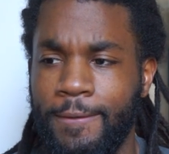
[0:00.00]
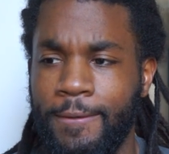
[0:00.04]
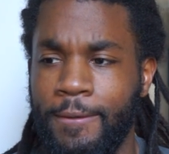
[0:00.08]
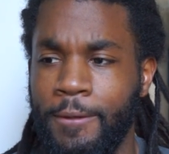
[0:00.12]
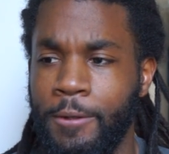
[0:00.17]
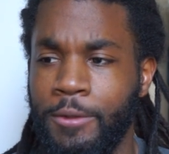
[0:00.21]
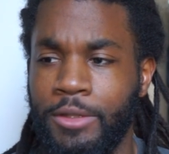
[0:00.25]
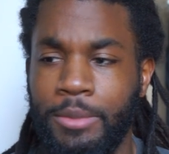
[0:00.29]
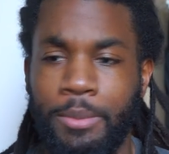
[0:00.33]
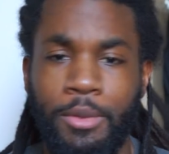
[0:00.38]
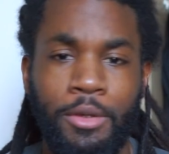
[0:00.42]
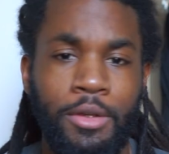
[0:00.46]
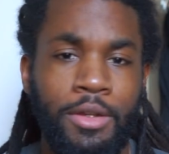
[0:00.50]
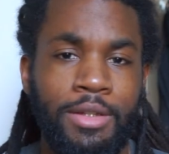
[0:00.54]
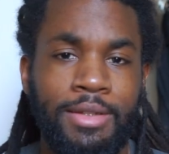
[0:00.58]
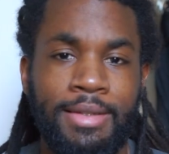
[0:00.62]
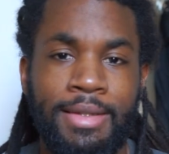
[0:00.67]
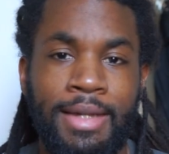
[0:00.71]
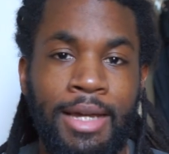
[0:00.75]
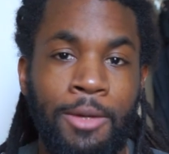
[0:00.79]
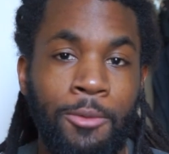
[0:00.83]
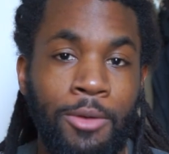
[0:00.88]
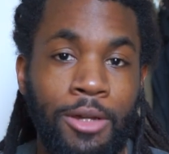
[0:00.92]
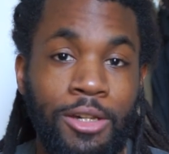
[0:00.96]
there was a period of
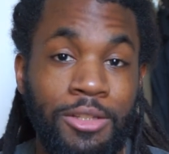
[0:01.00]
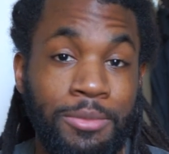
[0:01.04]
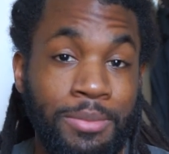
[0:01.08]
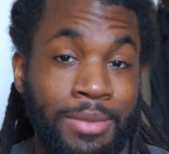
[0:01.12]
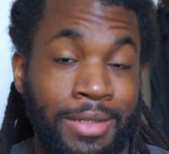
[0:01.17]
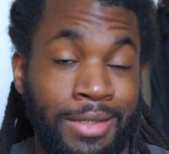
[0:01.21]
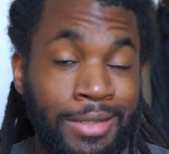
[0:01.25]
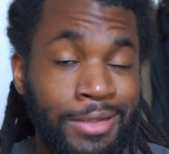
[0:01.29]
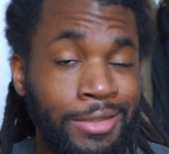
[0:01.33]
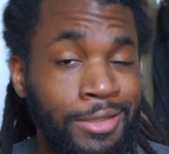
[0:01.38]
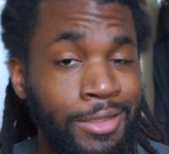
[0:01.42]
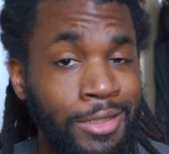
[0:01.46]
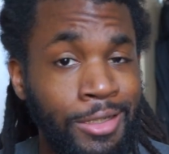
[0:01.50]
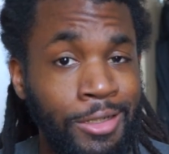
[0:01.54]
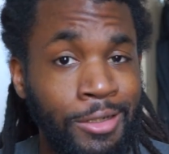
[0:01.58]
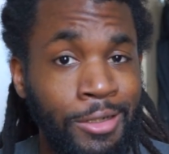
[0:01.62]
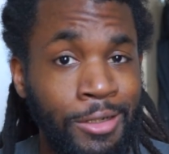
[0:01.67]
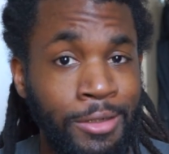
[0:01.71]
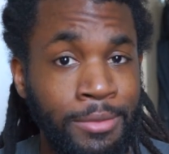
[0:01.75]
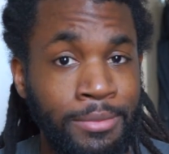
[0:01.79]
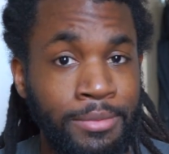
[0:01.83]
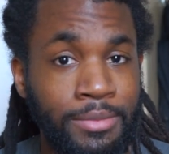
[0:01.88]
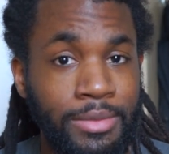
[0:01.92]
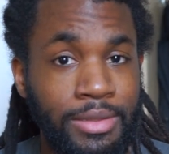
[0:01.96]
time where I was playing
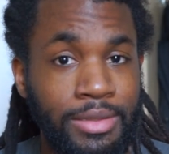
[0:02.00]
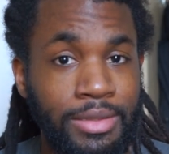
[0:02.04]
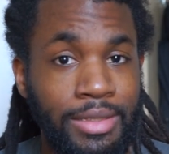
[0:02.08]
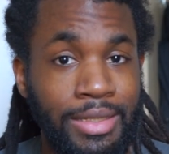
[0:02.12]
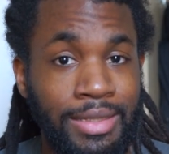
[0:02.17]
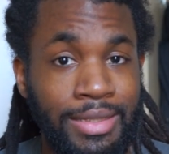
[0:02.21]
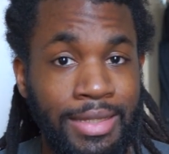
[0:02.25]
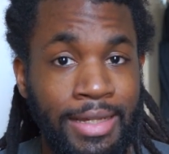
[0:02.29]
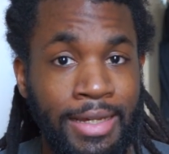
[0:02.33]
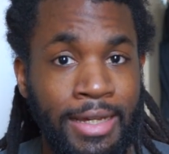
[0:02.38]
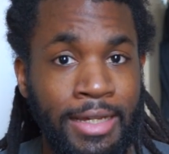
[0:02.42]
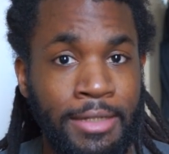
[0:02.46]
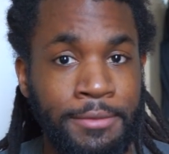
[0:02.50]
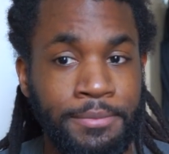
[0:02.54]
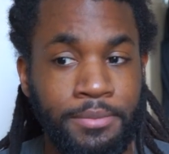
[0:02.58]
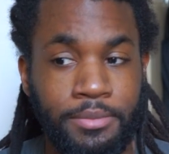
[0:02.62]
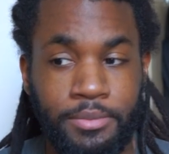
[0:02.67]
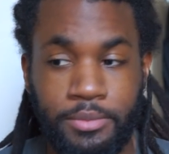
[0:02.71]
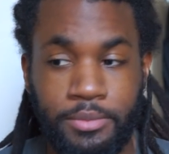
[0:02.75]
guitar a lot.